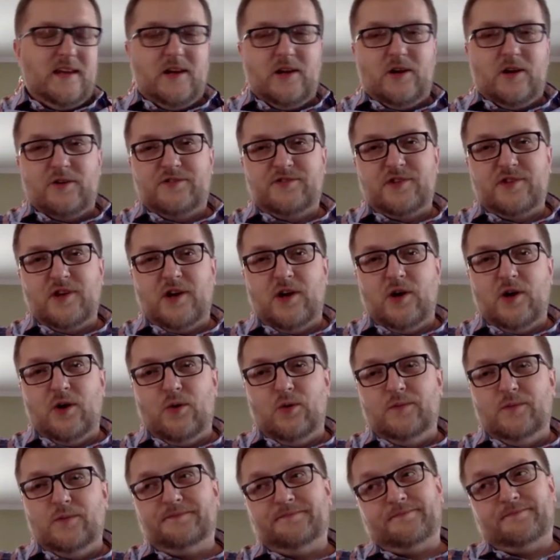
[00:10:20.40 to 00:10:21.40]

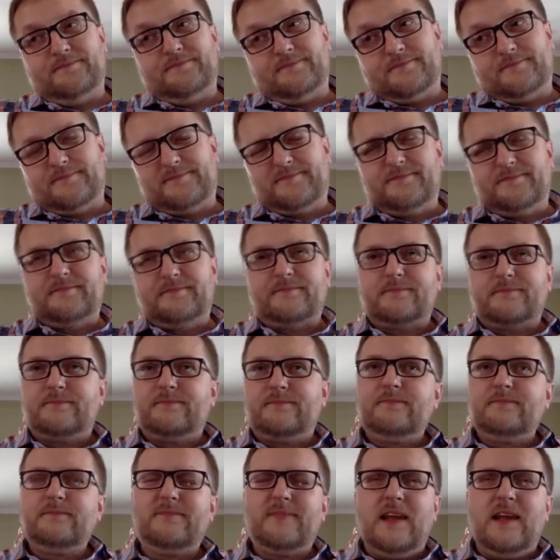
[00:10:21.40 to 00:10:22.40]
So
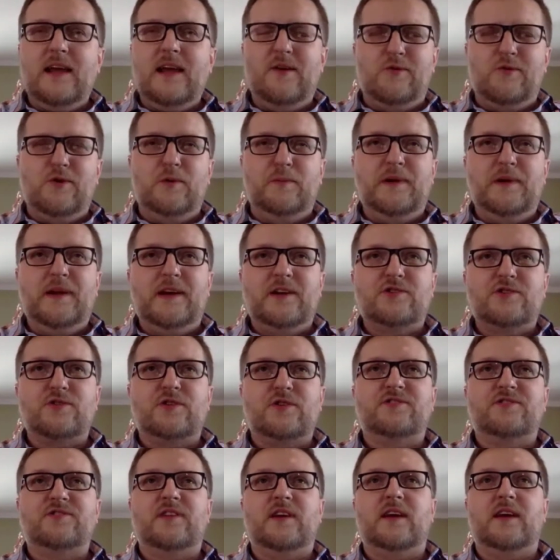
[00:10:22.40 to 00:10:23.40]
it will be
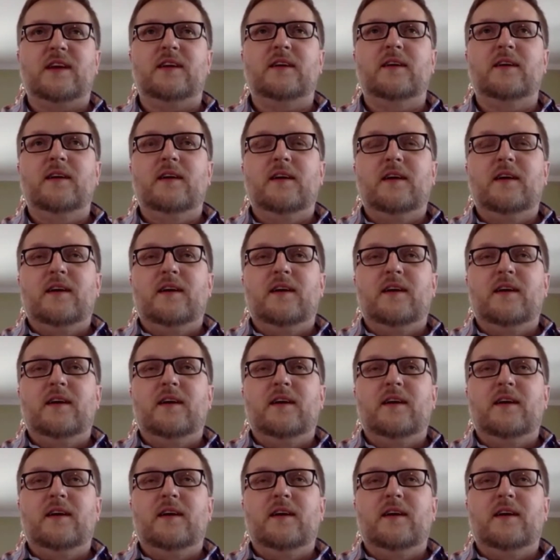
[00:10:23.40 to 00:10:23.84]
interesting